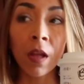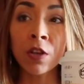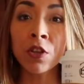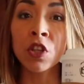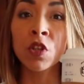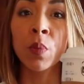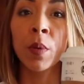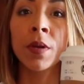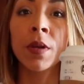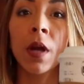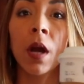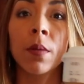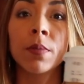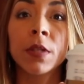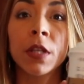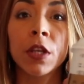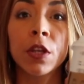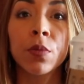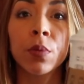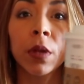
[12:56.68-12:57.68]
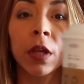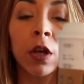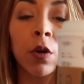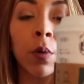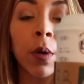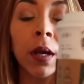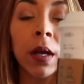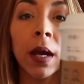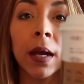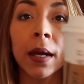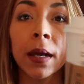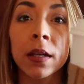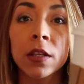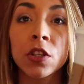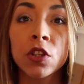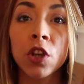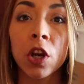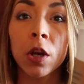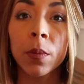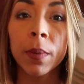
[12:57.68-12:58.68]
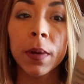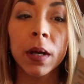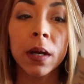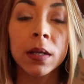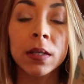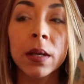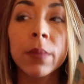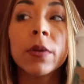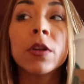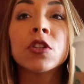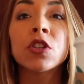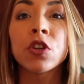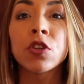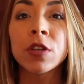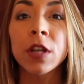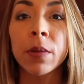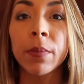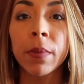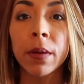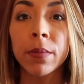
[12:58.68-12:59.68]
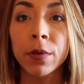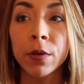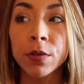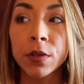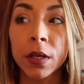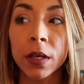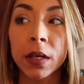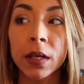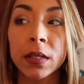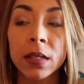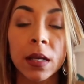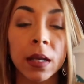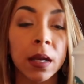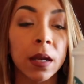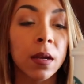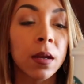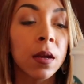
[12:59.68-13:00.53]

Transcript: just wanted to update you really quick. I got a Starbucks. I'm gonna turn down my music in a second.